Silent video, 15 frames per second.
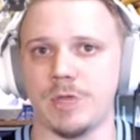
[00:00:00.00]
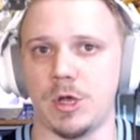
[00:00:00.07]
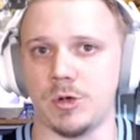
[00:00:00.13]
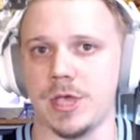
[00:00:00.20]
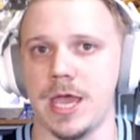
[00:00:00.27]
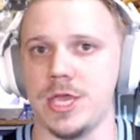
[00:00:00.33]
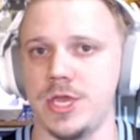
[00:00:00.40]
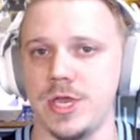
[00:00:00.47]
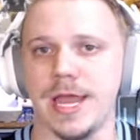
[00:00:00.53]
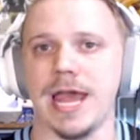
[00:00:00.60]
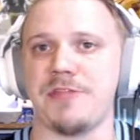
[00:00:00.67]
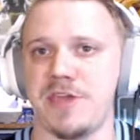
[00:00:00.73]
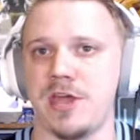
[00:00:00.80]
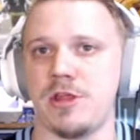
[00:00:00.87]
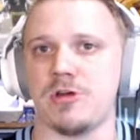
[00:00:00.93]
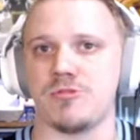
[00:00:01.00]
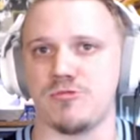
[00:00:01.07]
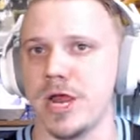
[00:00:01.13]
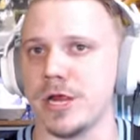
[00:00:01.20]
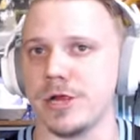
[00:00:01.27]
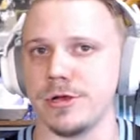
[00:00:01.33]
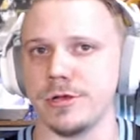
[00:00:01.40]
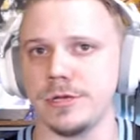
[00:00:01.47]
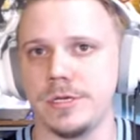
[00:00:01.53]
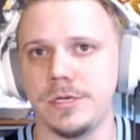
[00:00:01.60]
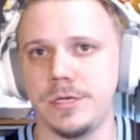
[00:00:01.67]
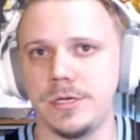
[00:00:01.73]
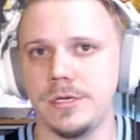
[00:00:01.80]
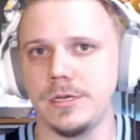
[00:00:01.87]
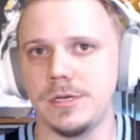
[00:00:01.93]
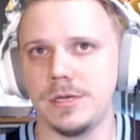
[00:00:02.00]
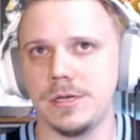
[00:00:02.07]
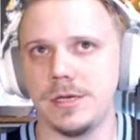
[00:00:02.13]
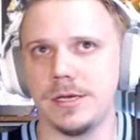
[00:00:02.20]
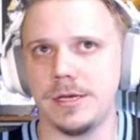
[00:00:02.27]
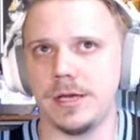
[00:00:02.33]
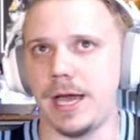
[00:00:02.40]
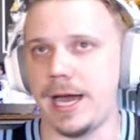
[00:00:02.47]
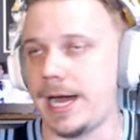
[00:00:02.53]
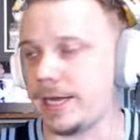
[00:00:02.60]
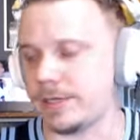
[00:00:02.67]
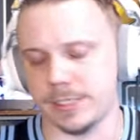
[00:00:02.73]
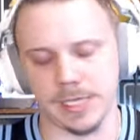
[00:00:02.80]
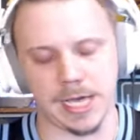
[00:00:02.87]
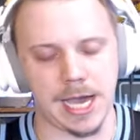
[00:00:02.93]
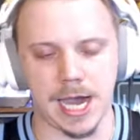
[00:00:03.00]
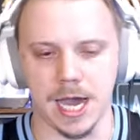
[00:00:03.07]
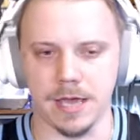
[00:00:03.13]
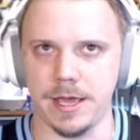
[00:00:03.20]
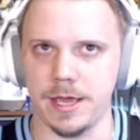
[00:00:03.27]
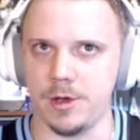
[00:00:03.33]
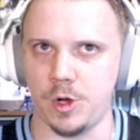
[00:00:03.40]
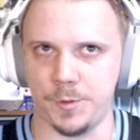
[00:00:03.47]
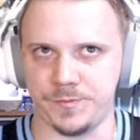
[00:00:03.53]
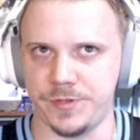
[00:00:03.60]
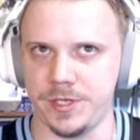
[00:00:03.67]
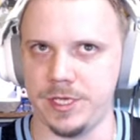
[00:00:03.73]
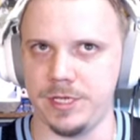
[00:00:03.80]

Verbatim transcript: Okay, you got that on record. I, God, I hope.